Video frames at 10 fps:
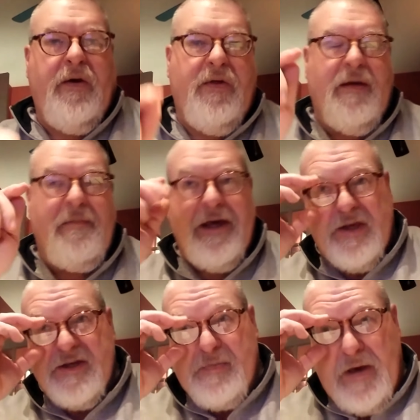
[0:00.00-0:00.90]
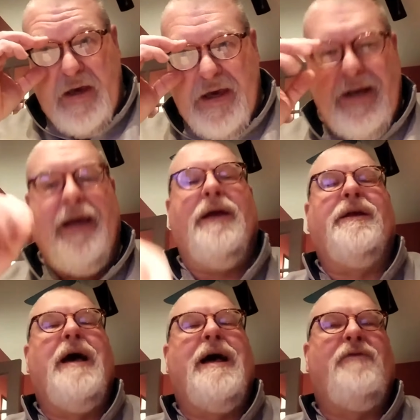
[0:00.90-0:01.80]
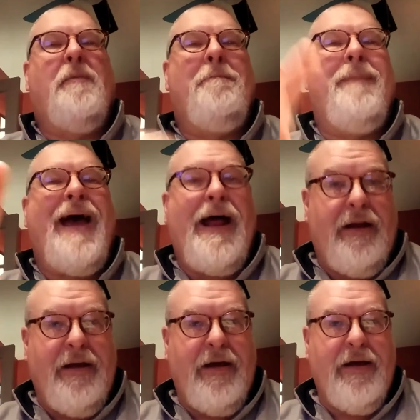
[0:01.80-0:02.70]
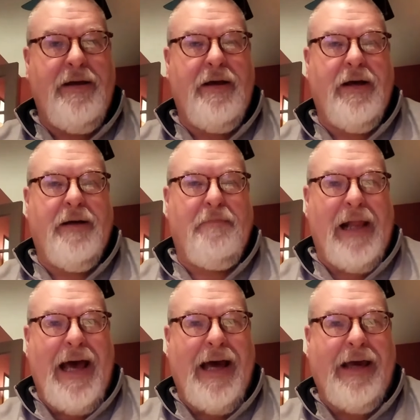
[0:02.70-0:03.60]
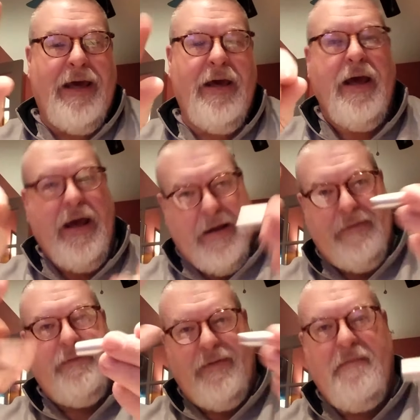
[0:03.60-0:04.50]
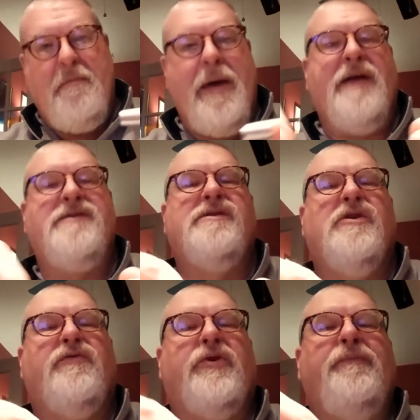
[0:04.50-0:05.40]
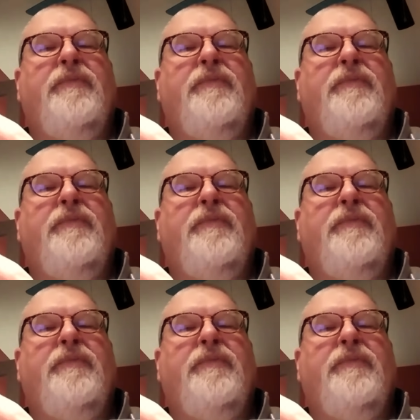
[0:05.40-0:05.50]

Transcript: they make this pen in kind of a matte black and matte silver.